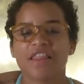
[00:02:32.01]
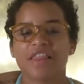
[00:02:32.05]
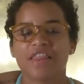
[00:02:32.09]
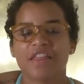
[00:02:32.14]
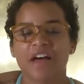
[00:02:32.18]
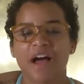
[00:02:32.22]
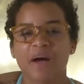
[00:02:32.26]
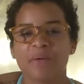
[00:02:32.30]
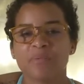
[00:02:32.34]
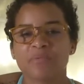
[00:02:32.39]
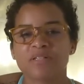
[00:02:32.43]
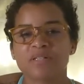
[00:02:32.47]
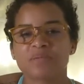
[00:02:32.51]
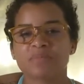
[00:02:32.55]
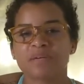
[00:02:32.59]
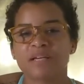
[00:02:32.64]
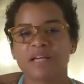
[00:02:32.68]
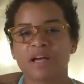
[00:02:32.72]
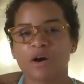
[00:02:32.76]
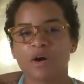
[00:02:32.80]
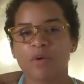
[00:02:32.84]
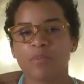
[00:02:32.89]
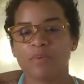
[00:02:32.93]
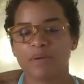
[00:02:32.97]
That was
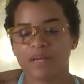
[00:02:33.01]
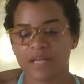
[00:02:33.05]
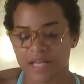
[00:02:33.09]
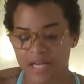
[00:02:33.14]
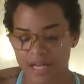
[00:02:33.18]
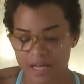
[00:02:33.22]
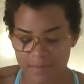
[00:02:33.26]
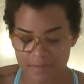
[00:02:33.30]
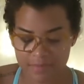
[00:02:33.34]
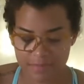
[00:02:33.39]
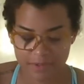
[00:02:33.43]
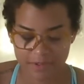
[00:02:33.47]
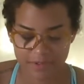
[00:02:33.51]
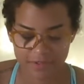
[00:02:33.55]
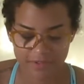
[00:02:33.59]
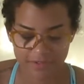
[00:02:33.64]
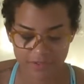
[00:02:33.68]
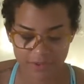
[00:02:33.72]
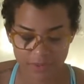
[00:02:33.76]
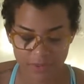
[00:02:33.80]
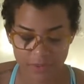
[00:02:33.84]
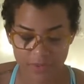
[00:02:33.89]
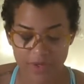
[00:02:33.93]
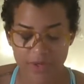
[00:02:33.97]
me opening up the
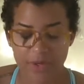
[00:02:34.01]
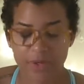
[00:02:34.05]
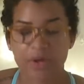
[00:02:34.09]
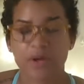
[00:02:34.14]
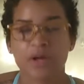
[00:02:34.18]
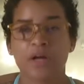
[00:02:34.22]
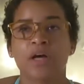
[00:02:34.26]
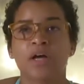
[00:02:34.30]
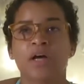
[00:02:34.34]
floor